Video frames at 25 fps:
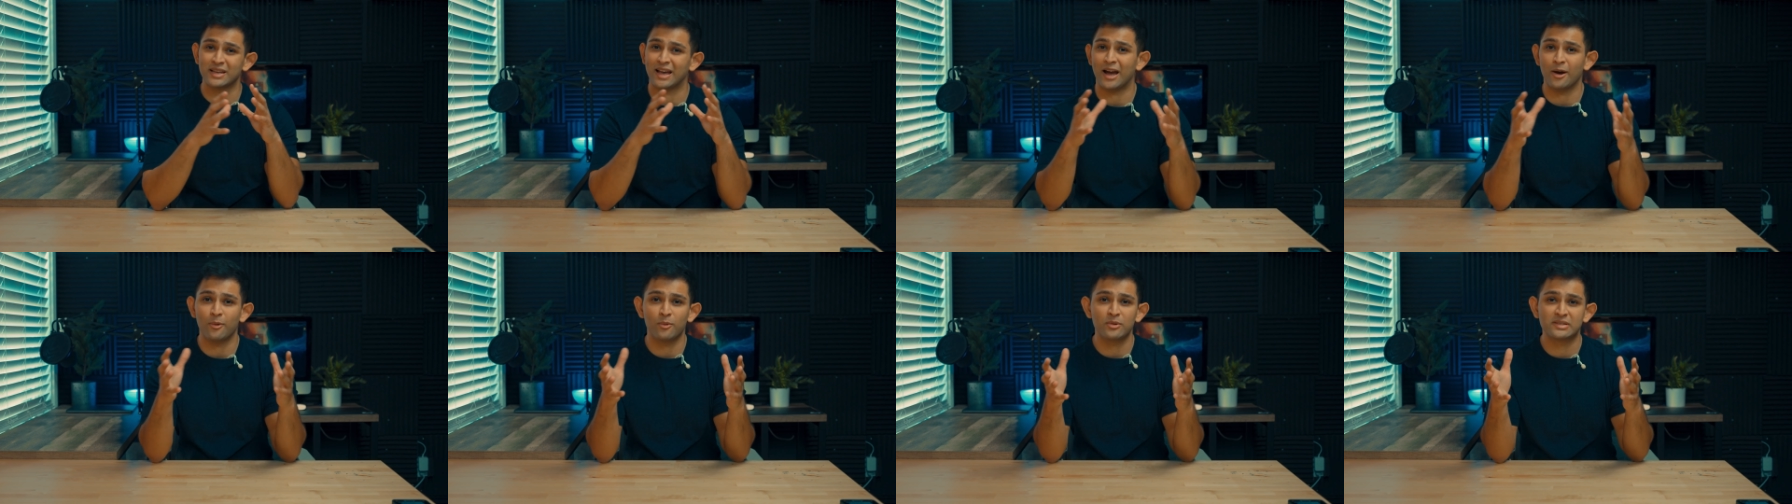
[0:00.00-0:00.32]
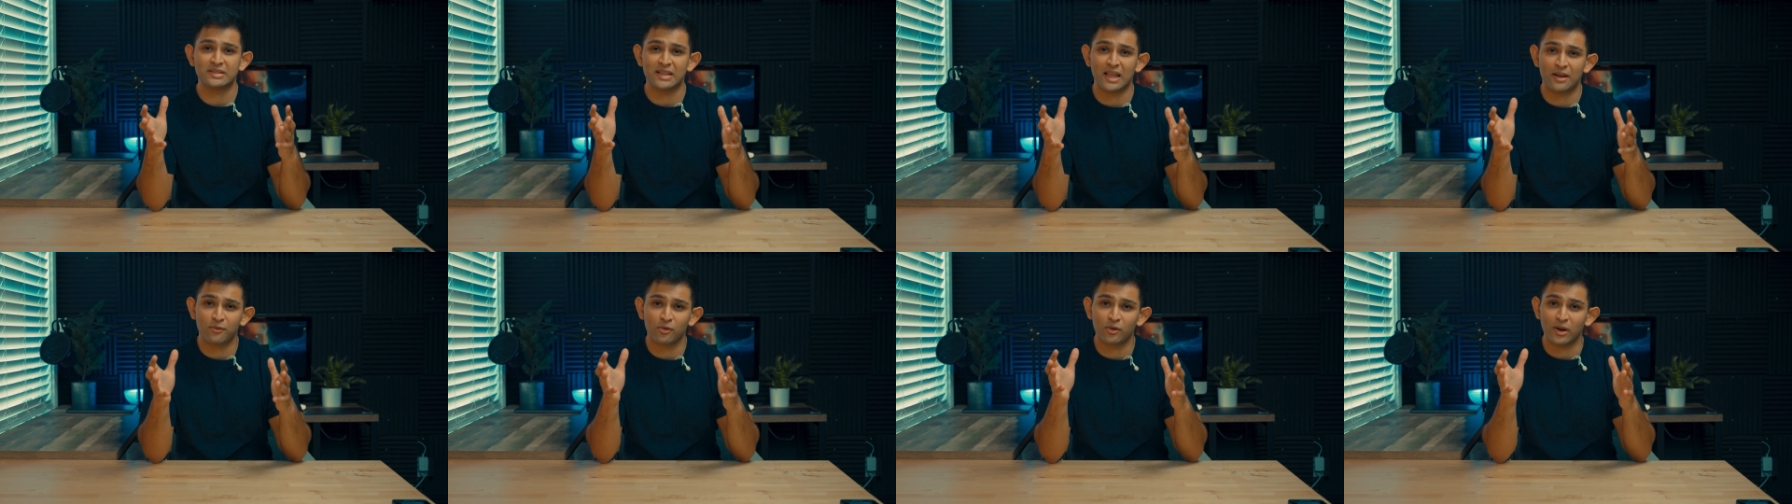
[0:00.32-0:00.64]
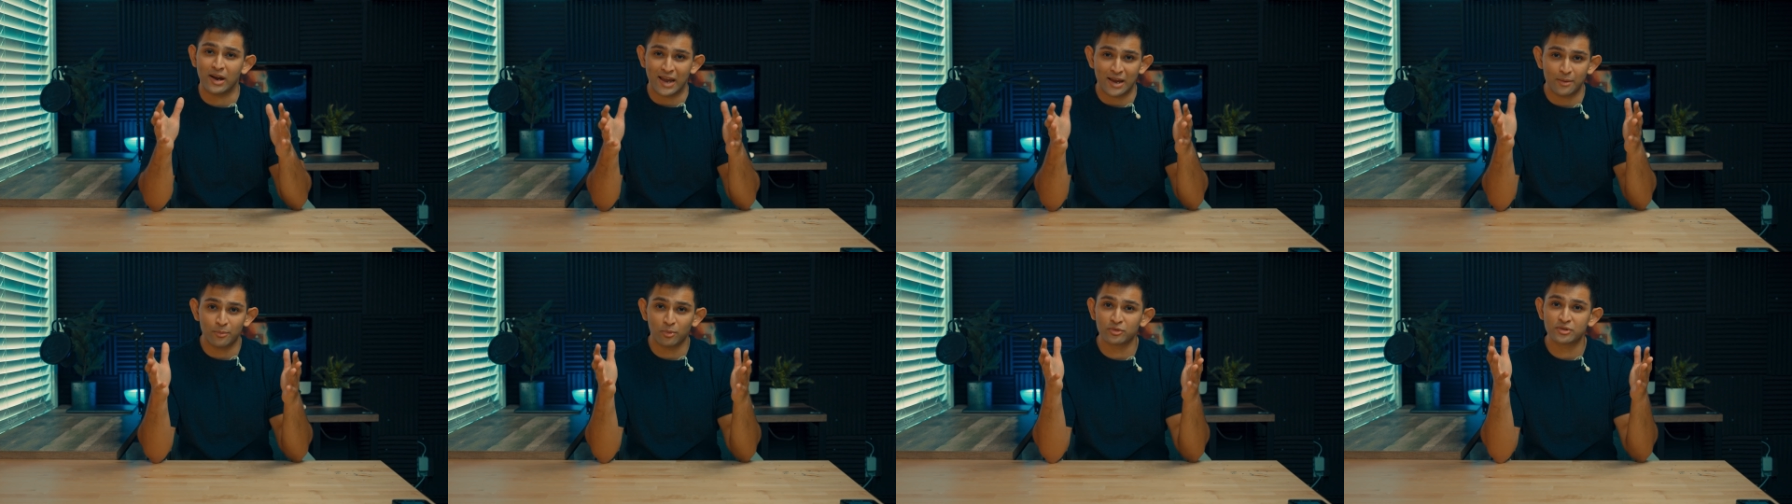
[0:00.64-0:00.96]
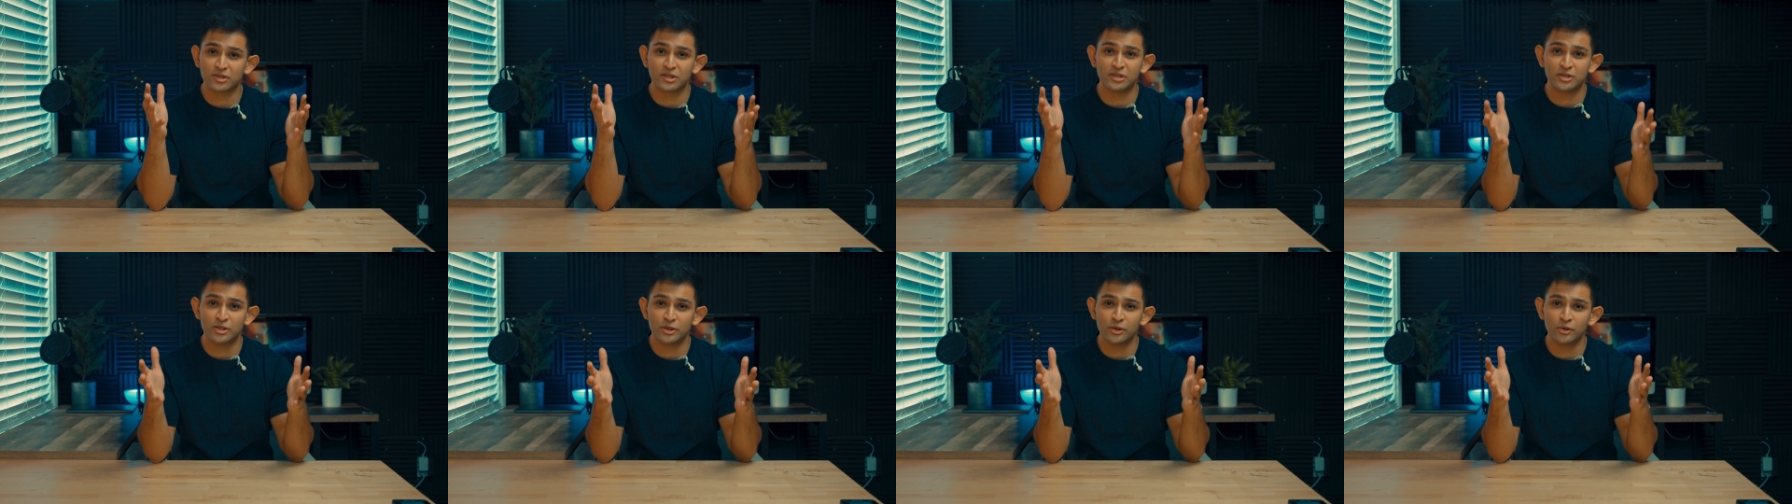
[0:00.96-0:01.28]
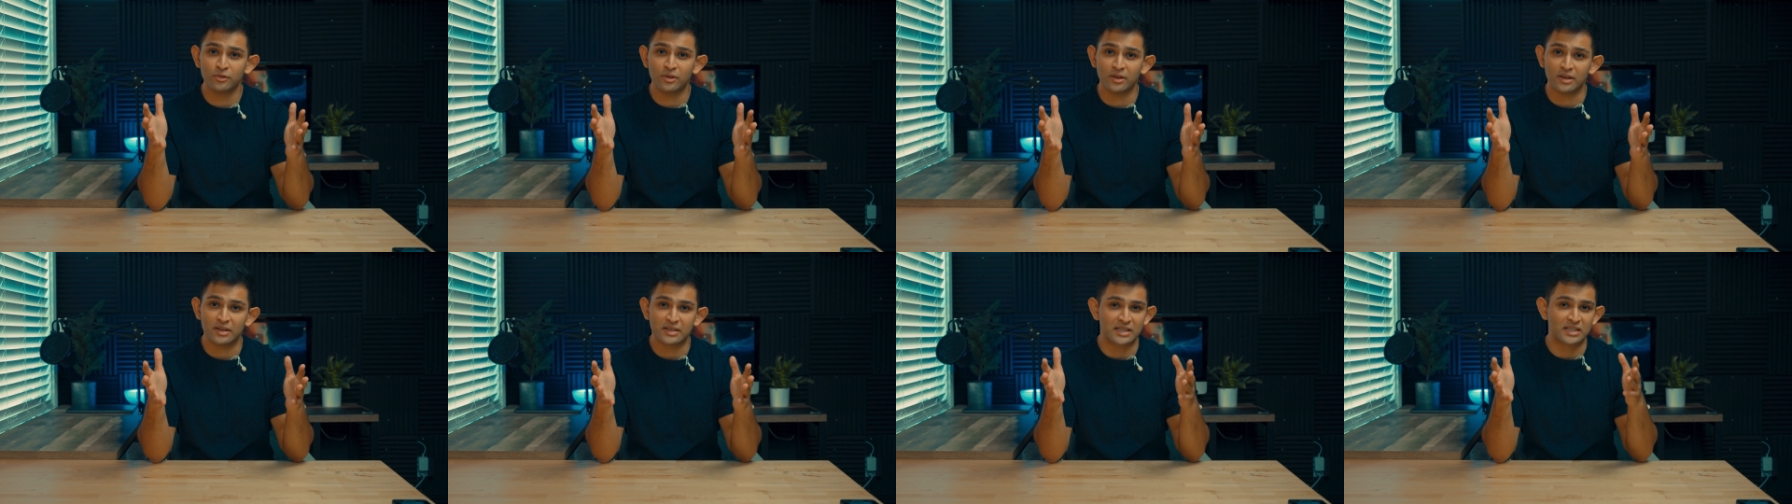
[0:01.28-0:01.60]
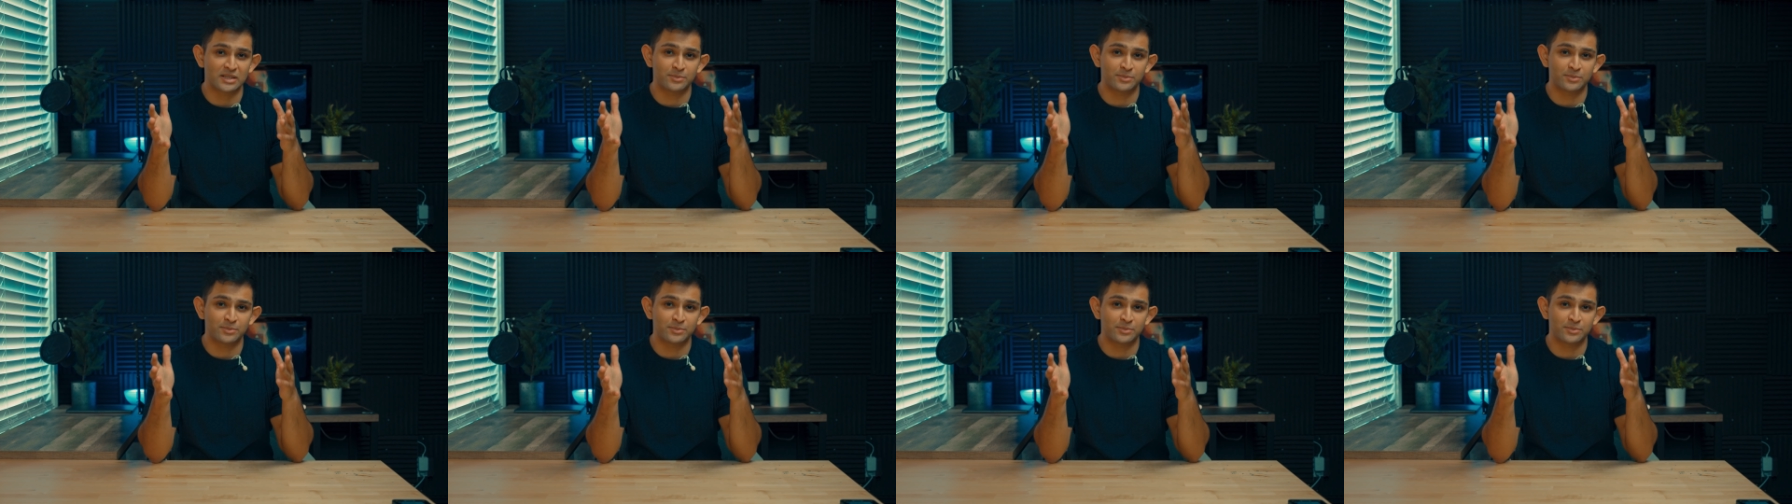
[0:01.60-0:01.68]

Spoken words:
I was never able to do this,